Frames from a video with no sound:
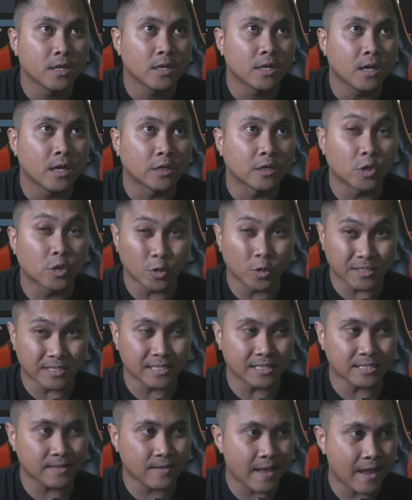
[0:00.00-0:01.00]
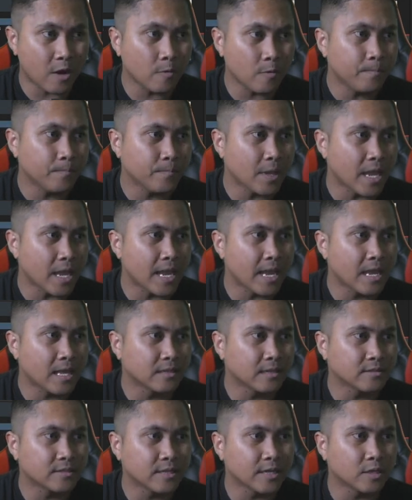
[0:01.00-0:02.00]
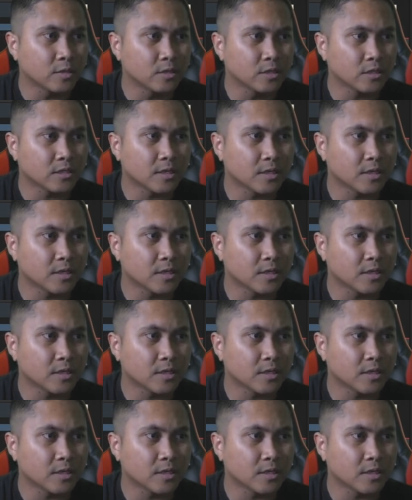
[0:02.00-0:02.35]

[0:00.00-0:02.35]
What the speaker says: I'll close this now, and let's take a look.